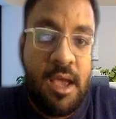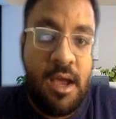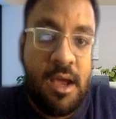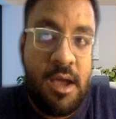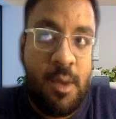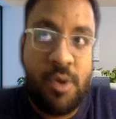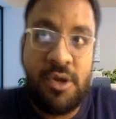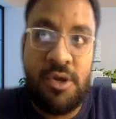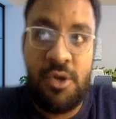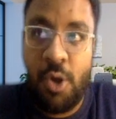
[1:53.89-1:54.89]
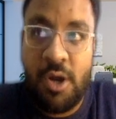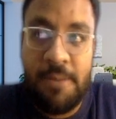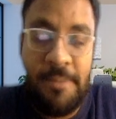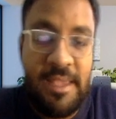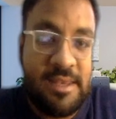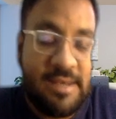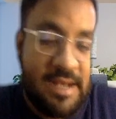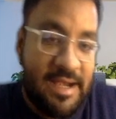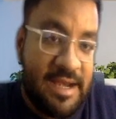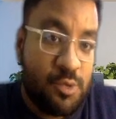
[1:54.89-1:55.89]
would not be
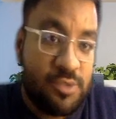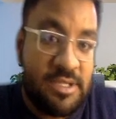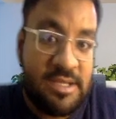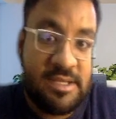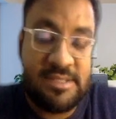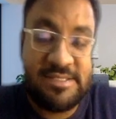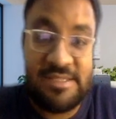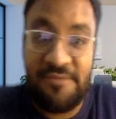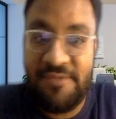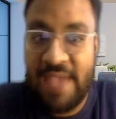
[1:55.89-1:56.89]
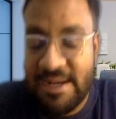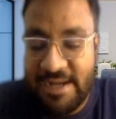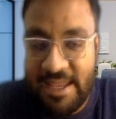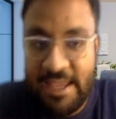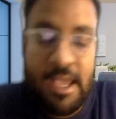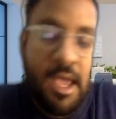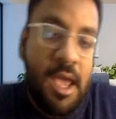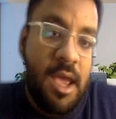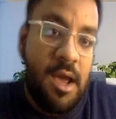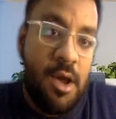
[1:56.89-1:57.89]
relating to the severity
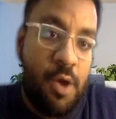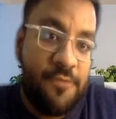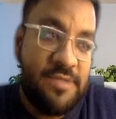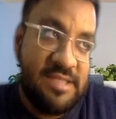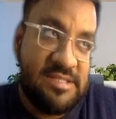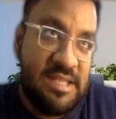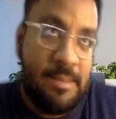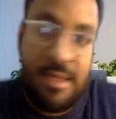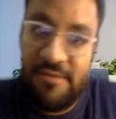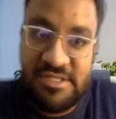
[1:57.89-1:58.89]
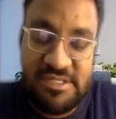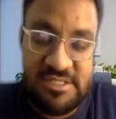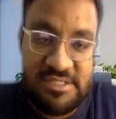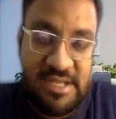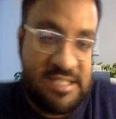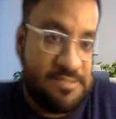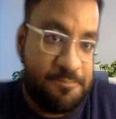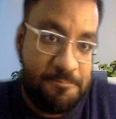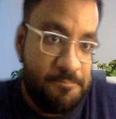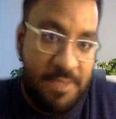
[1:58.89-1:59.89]
of the injury by which it is
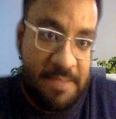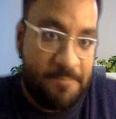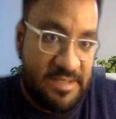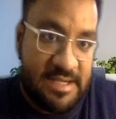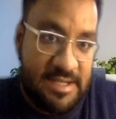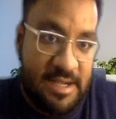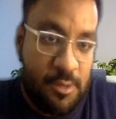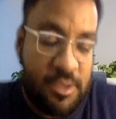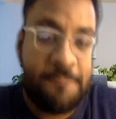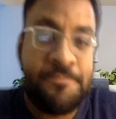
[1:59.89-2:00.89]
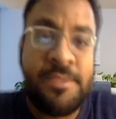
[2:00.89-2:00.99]
being presented. Okay,